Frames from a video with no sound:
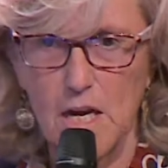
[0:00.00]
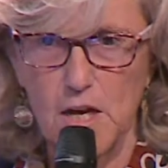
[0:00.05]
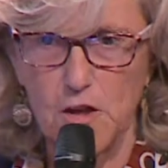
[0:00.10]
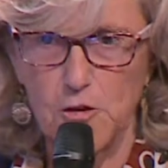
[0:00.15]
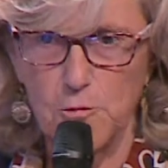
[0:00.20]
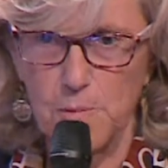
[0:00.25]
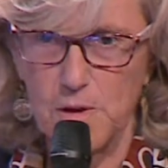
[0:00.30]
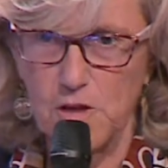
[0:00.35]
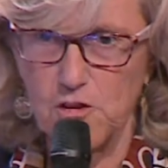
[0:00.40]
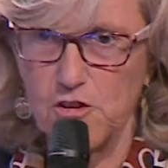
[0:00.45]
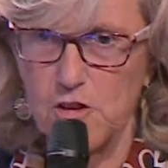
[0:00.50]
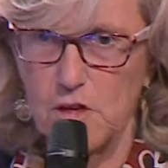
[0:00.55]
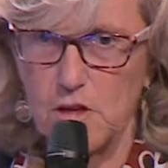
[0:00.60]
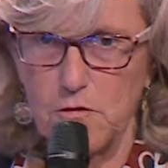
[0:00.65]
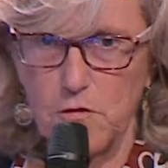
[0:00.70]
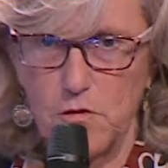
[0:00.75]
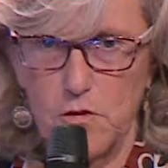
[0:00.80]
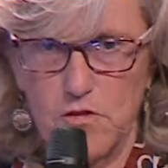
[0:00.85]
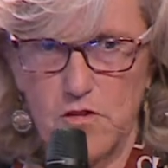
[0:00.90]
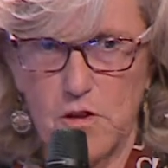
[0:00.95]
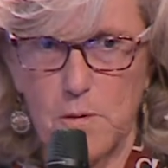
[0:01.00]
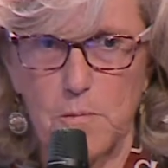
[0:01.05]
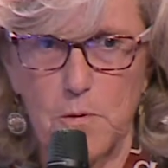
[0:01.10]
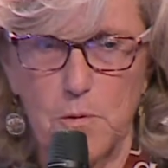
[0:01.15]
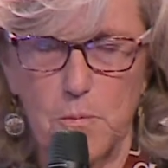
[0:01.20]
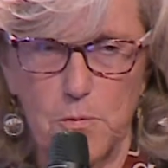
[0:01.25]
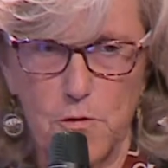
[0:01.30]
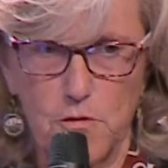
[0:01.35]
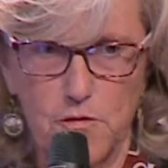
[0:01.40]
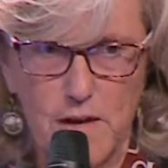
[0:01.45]
especially, for
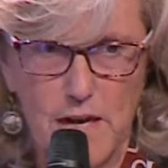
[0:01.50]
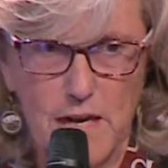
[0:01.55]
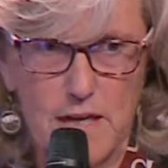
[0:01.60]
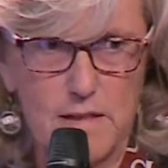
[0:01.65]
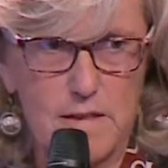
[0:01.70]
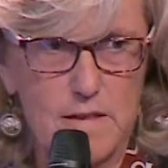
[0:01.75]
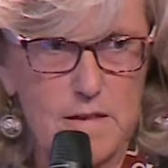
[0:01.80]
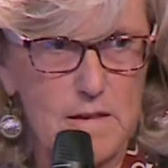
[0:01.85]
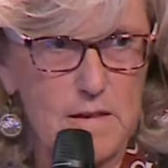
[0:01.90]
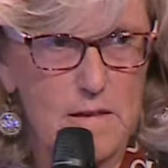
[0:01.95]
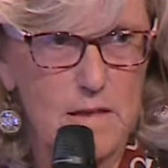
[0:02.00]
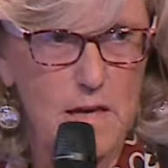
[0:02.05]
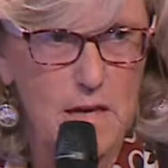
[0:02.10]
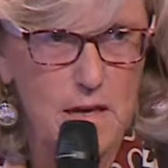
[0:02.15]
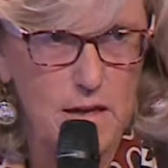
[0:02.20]
example, providing